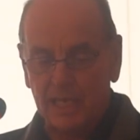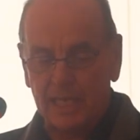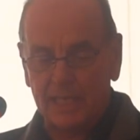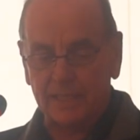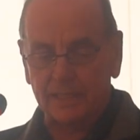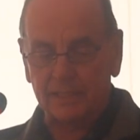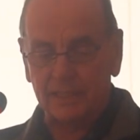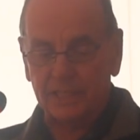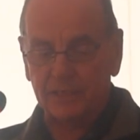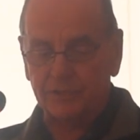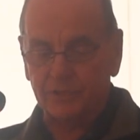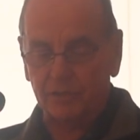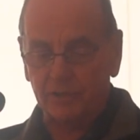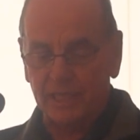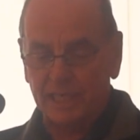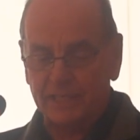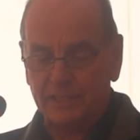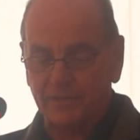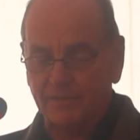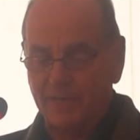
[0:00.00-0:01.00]
and glacial
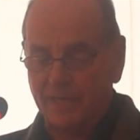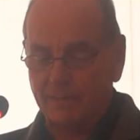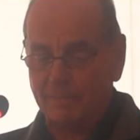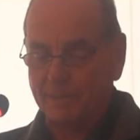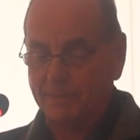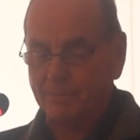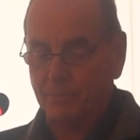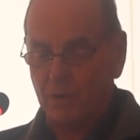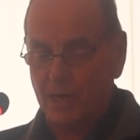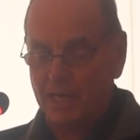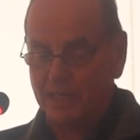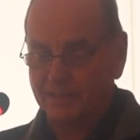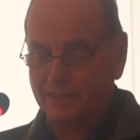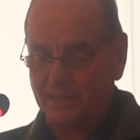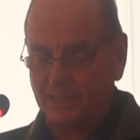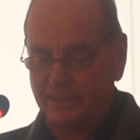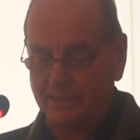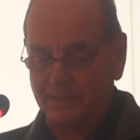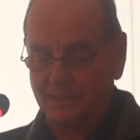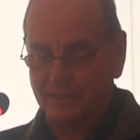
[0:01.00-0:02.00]
lake development
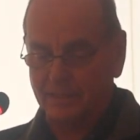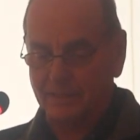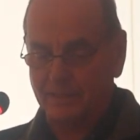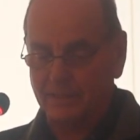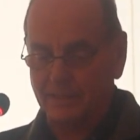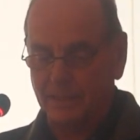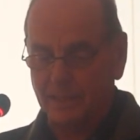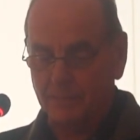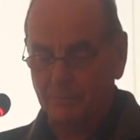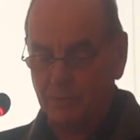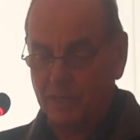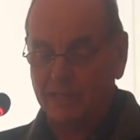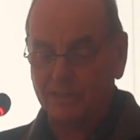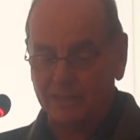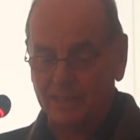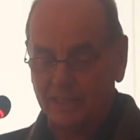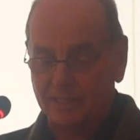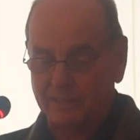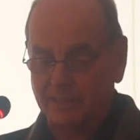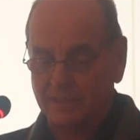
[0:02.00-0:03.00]
processes
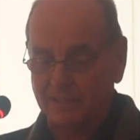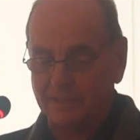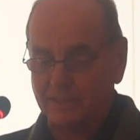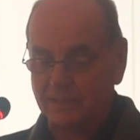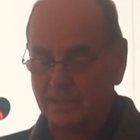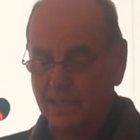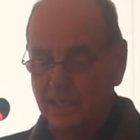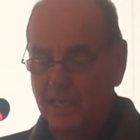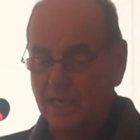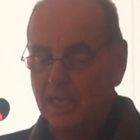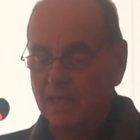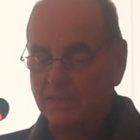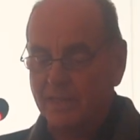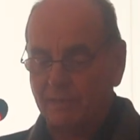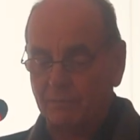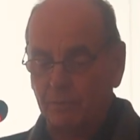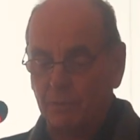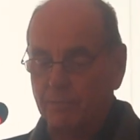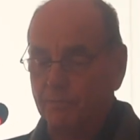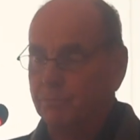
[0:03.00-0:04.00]

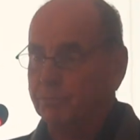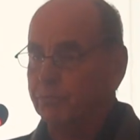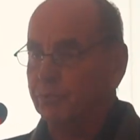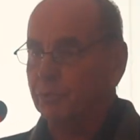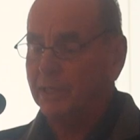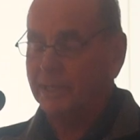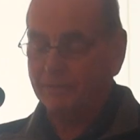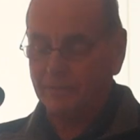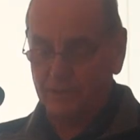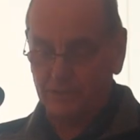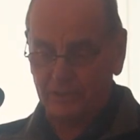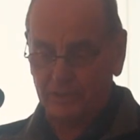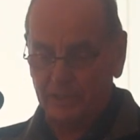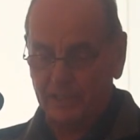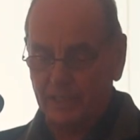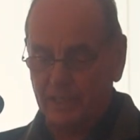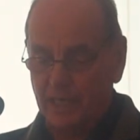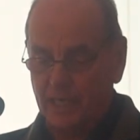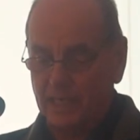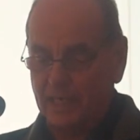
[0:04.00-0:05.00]
that were
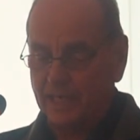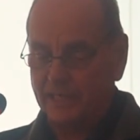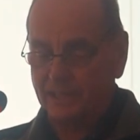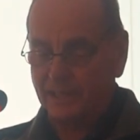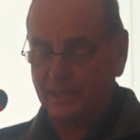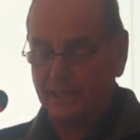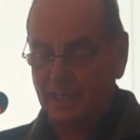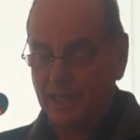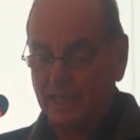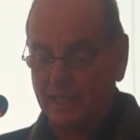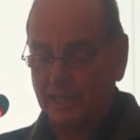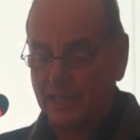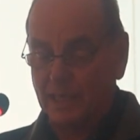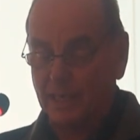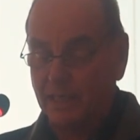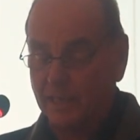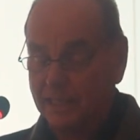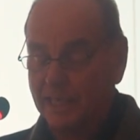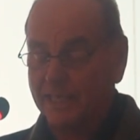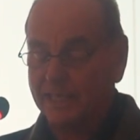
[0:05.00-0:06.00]
previously
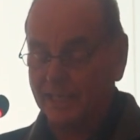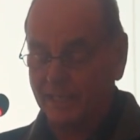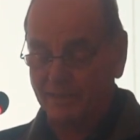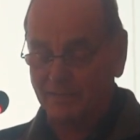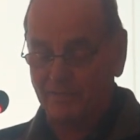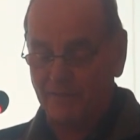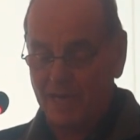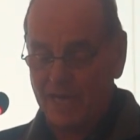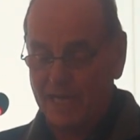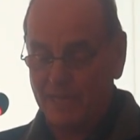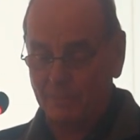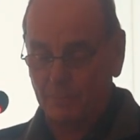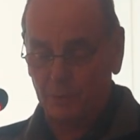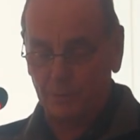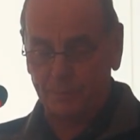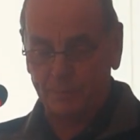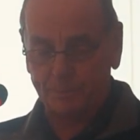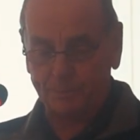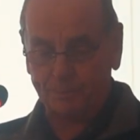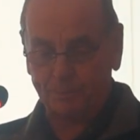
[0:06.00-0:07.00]

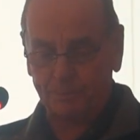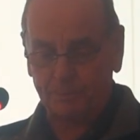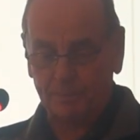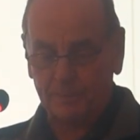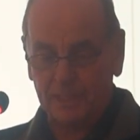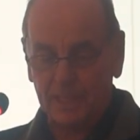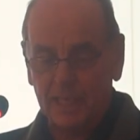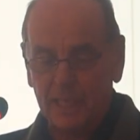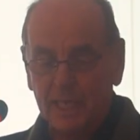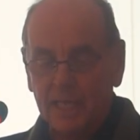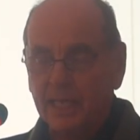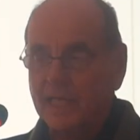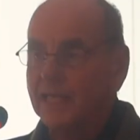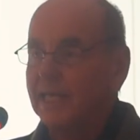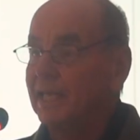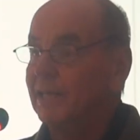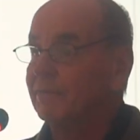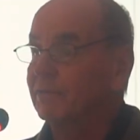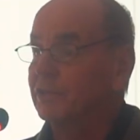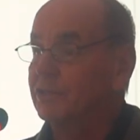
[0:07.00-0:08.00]
unidentifiable.
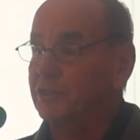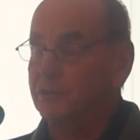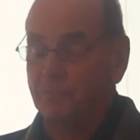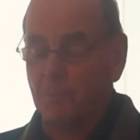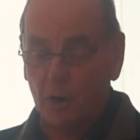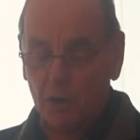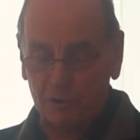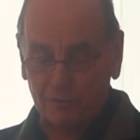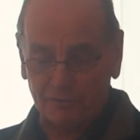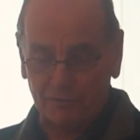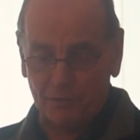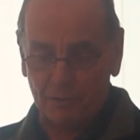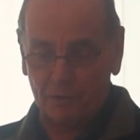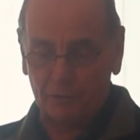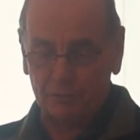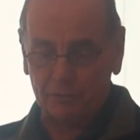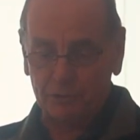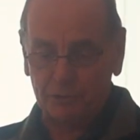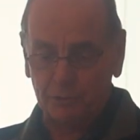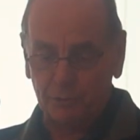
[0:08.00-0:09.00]
Even
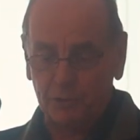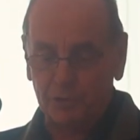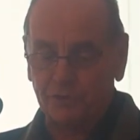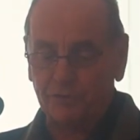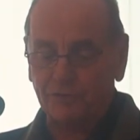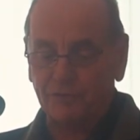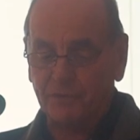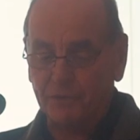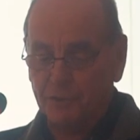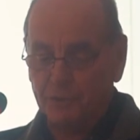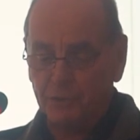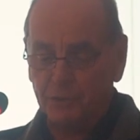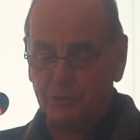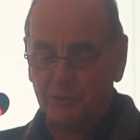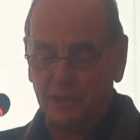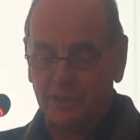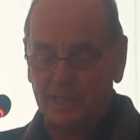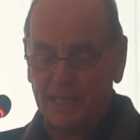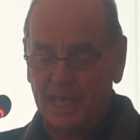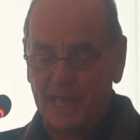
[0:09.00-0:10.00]
smartphones, which few
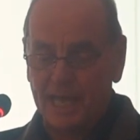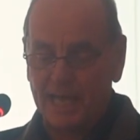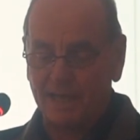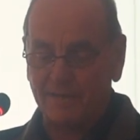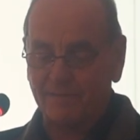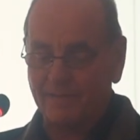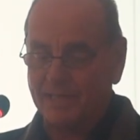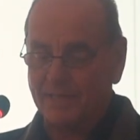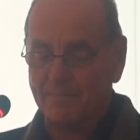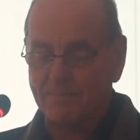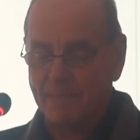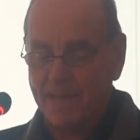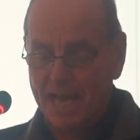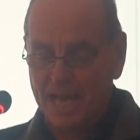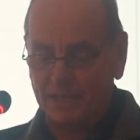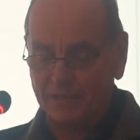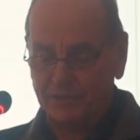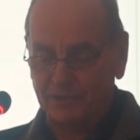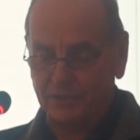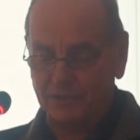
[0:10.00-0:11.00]
could have
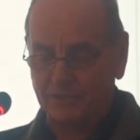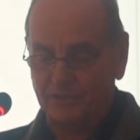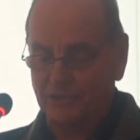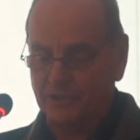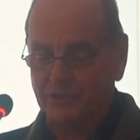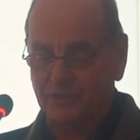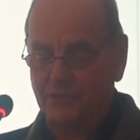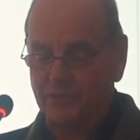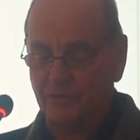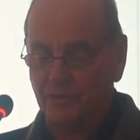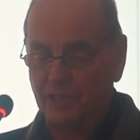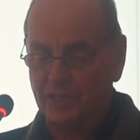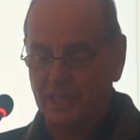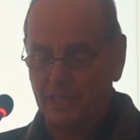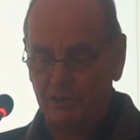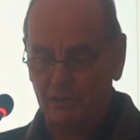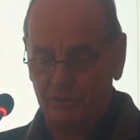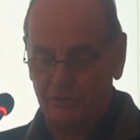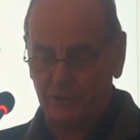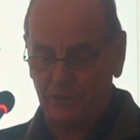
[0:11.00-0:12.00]
imagined just 30
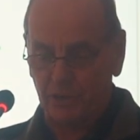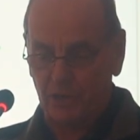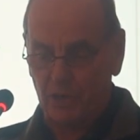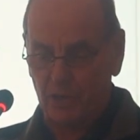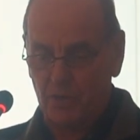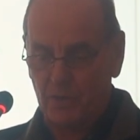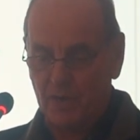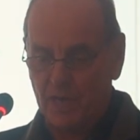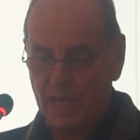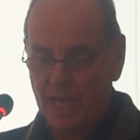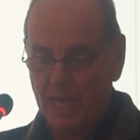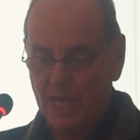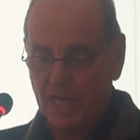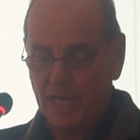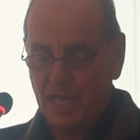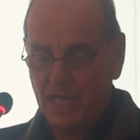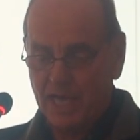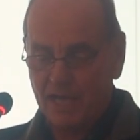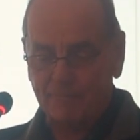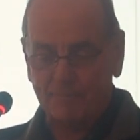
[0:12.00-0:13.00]
years ago,
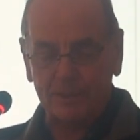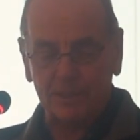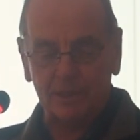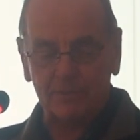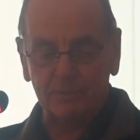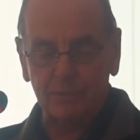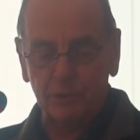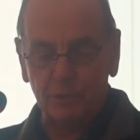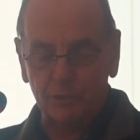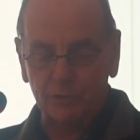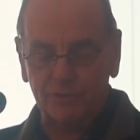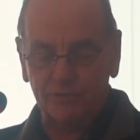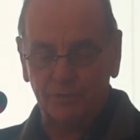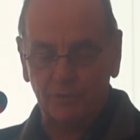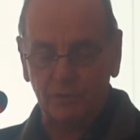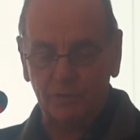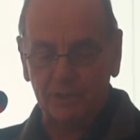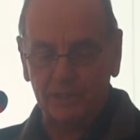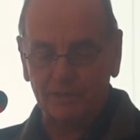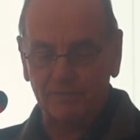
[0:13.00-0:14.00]
have become
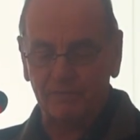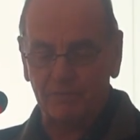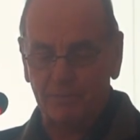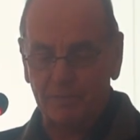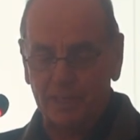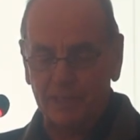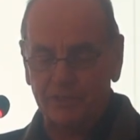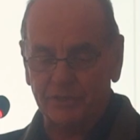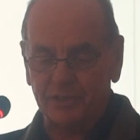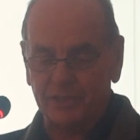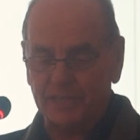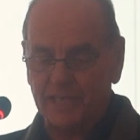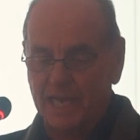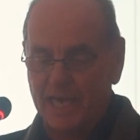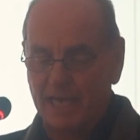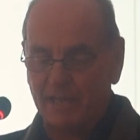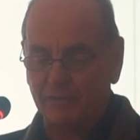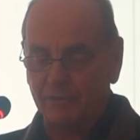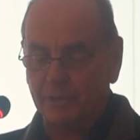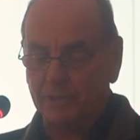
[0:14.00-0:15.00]
useful information
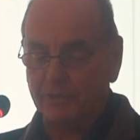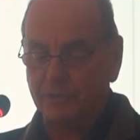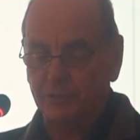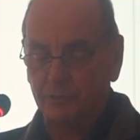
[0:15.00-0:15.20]
gathering